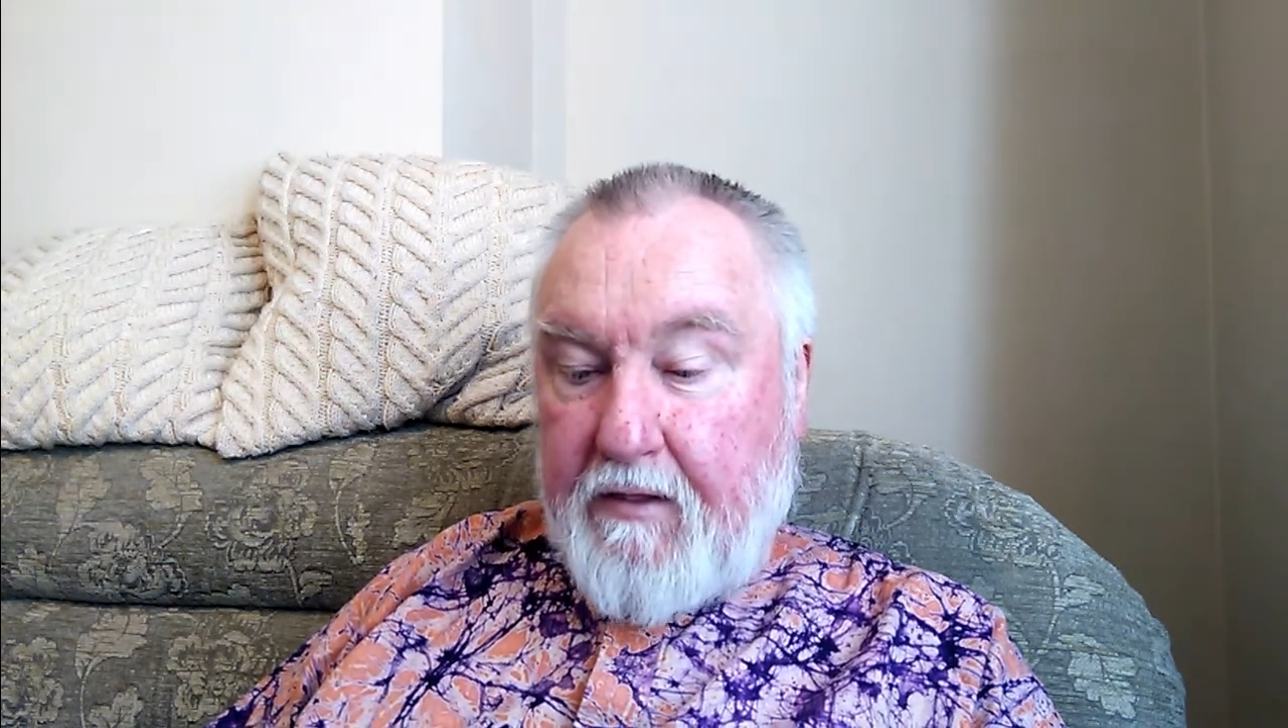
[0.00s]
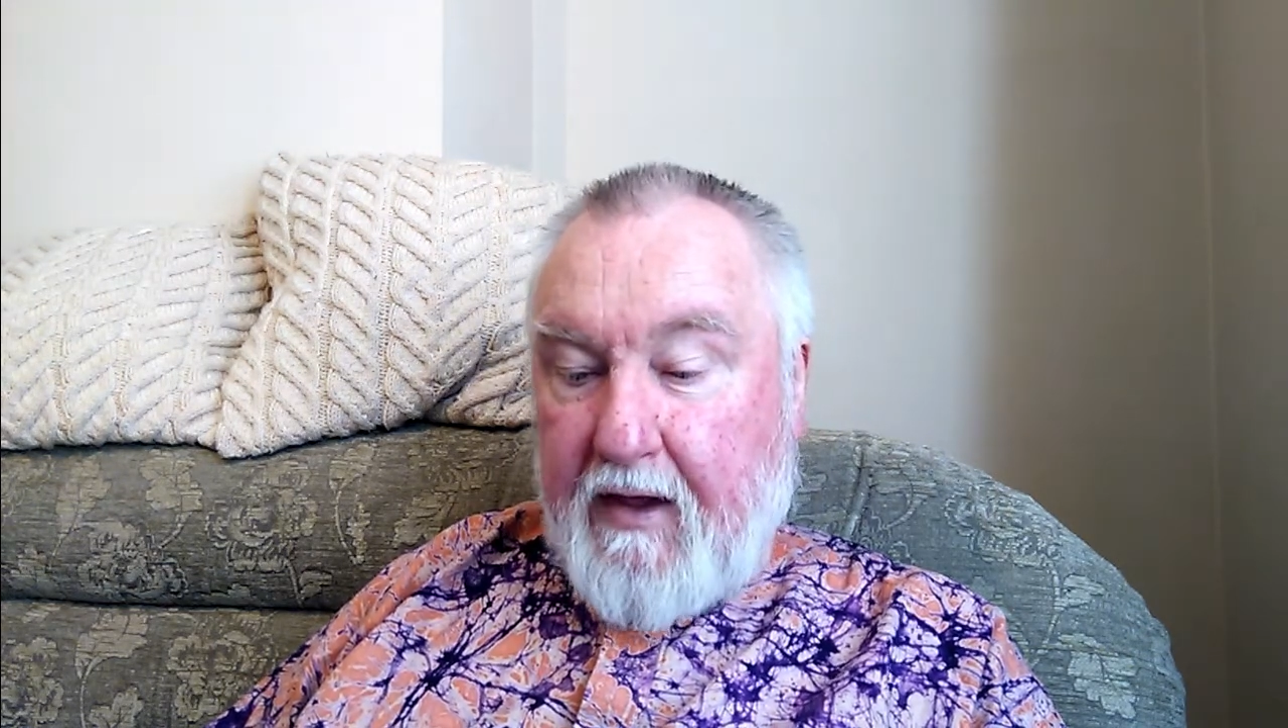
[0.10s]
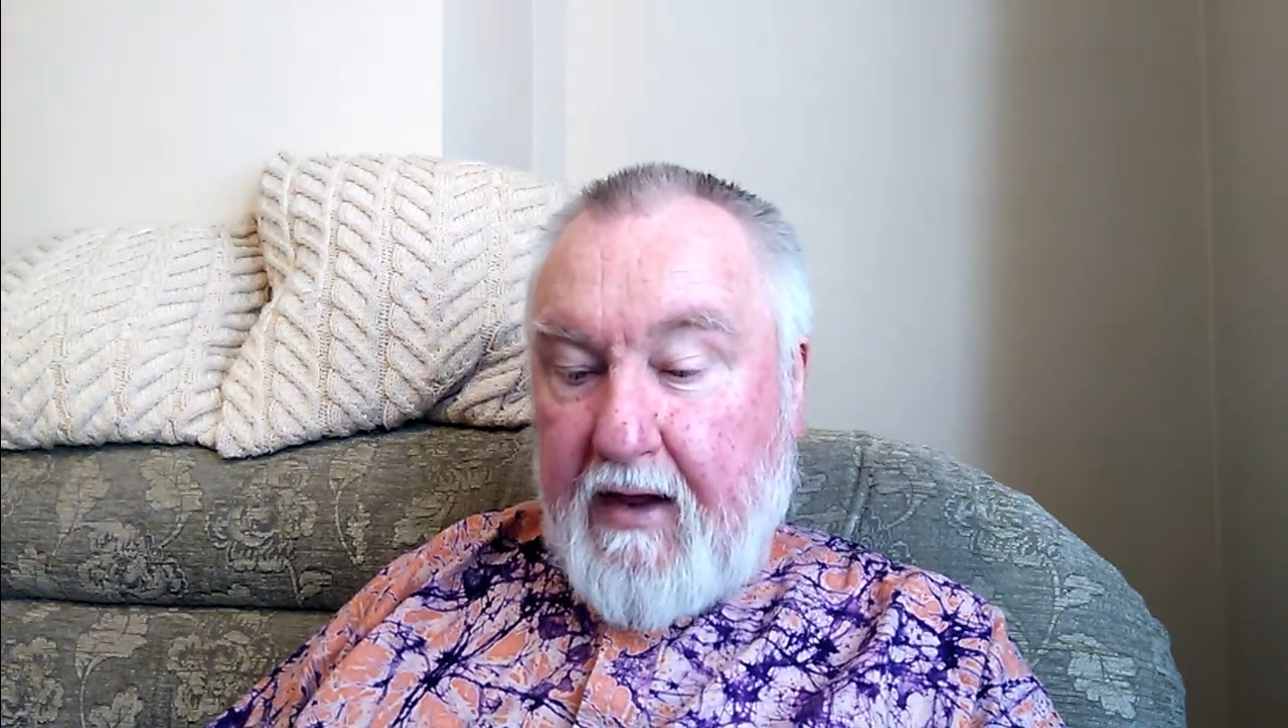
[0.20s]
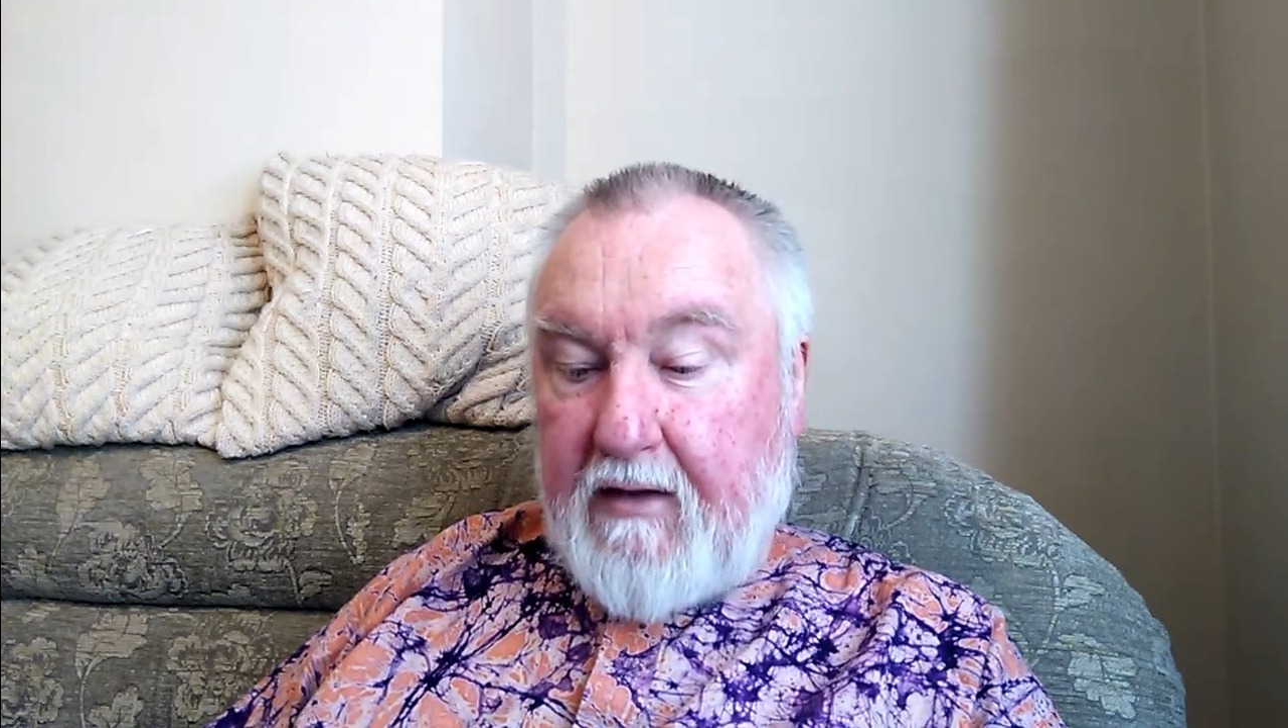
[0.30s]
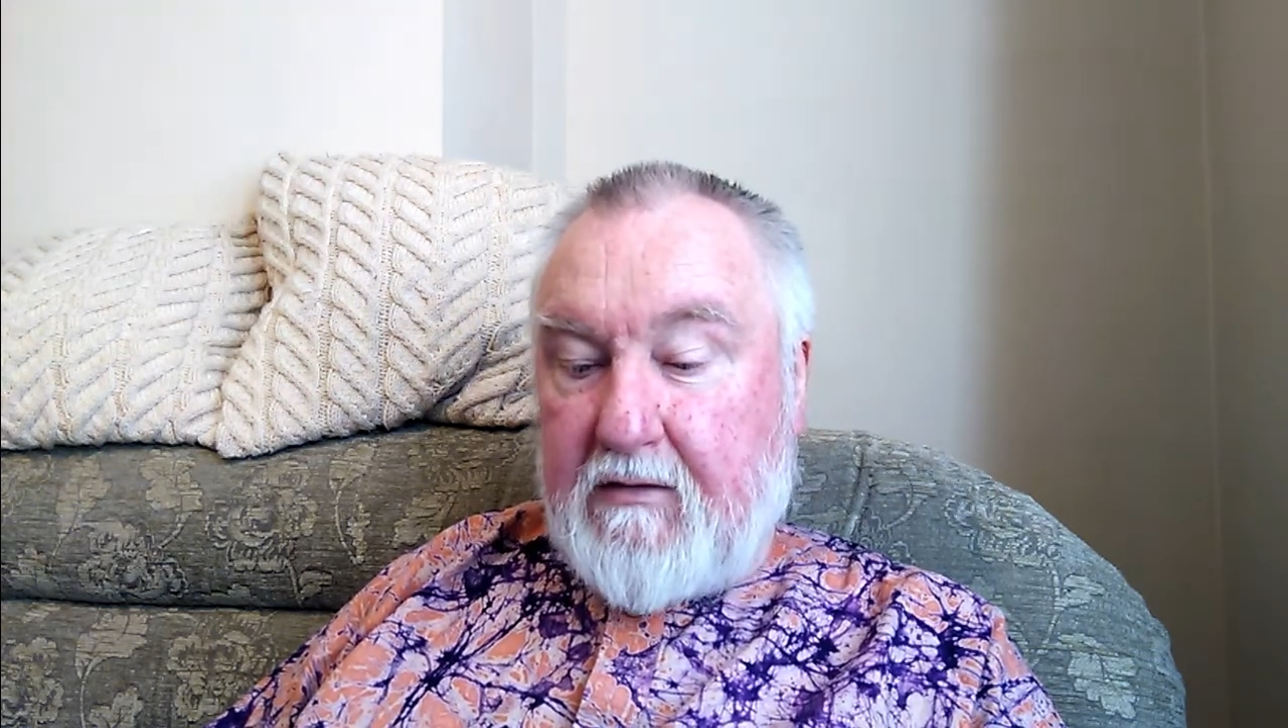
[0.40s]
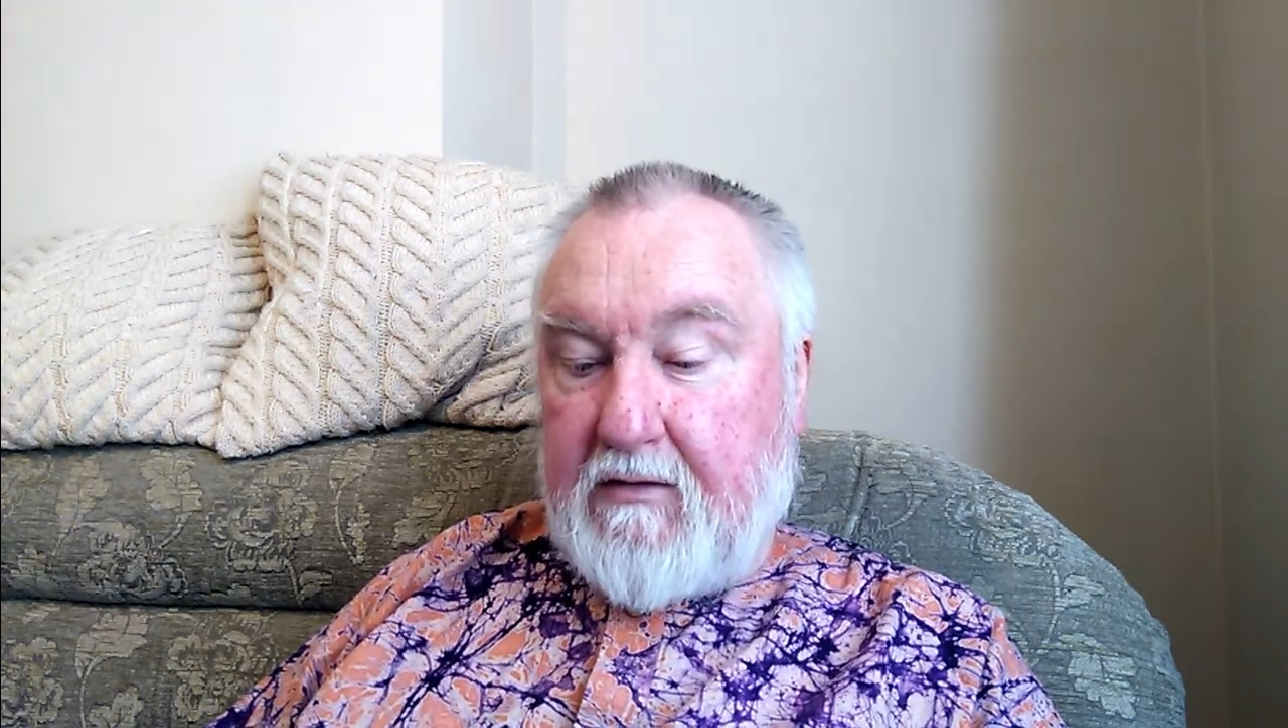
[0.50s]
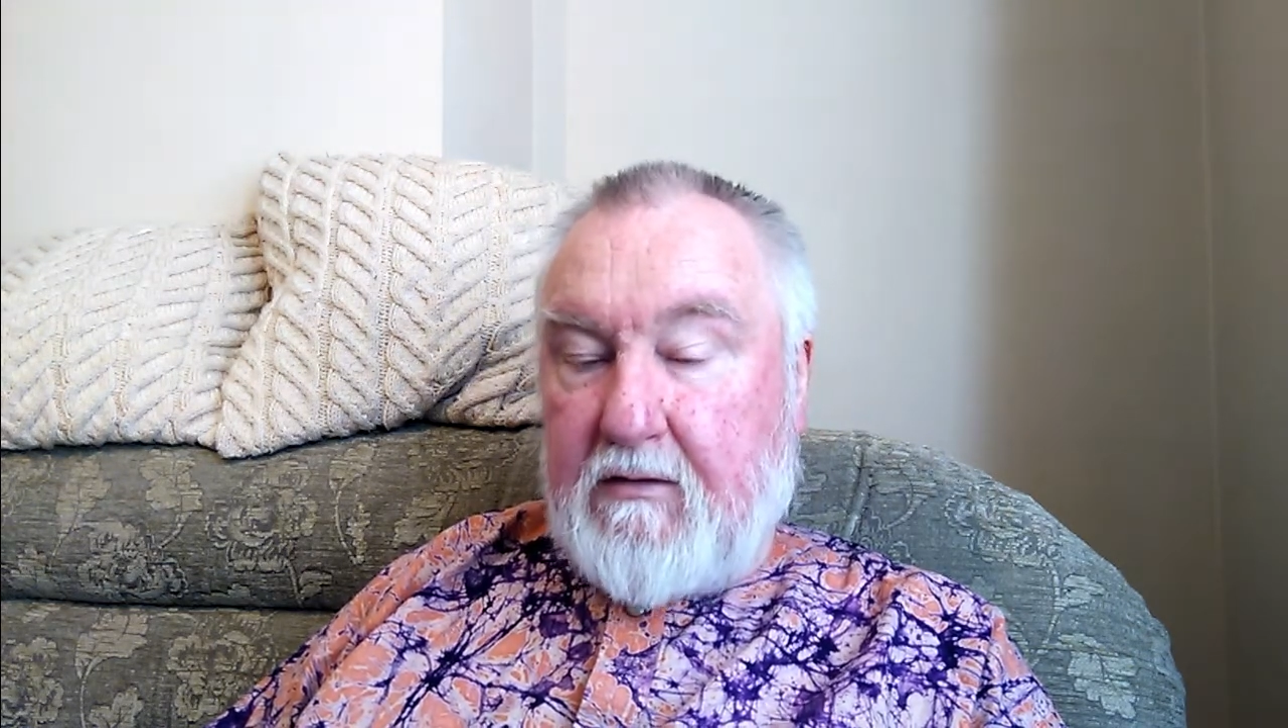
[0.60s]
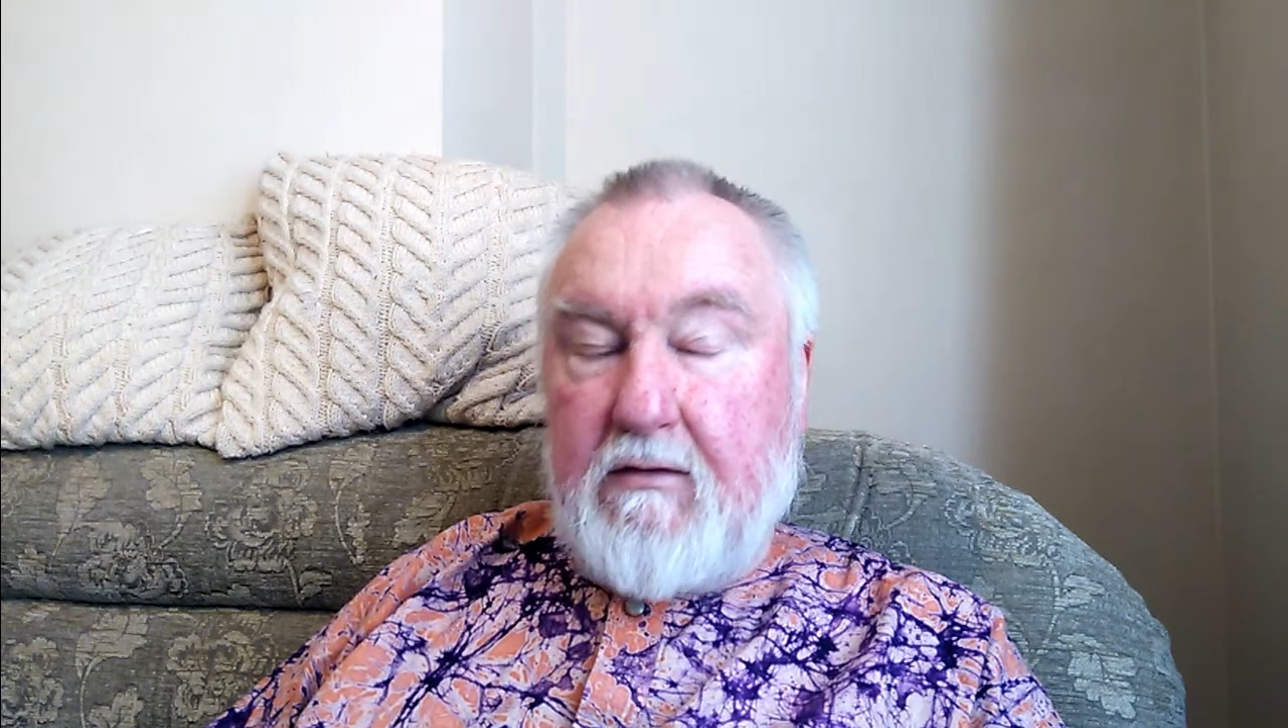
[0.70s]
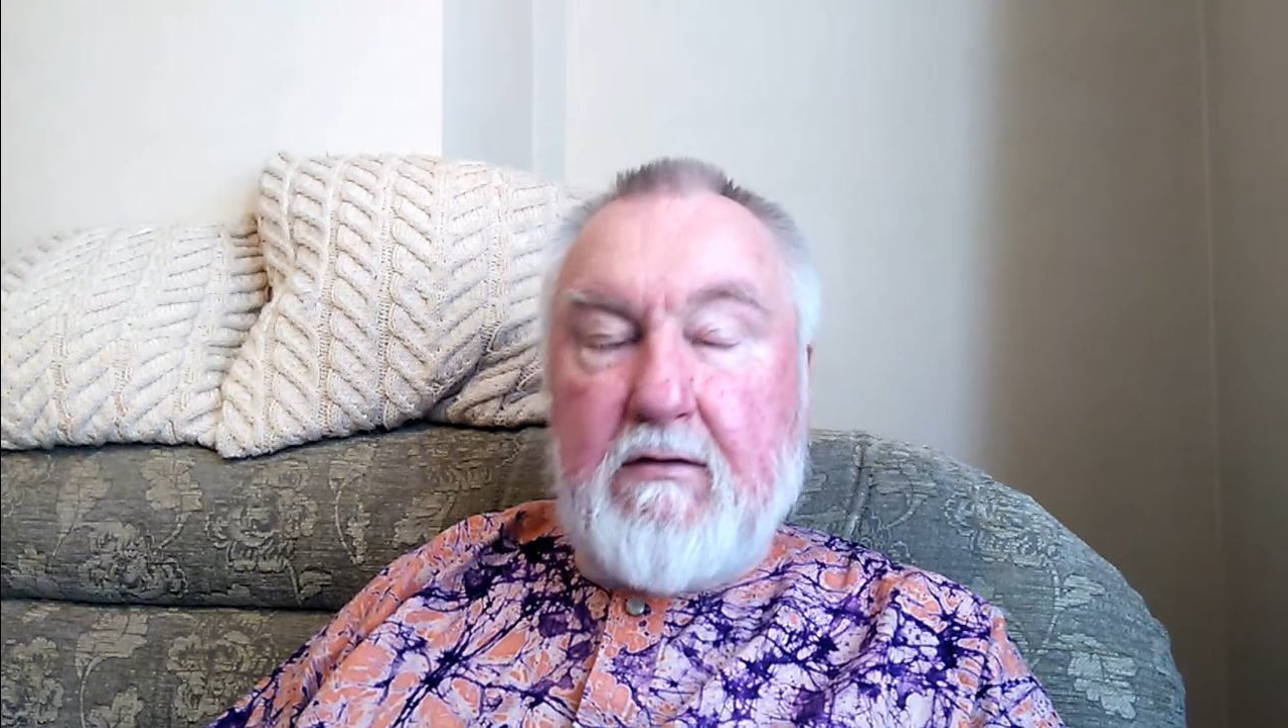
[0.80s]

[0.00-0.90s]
that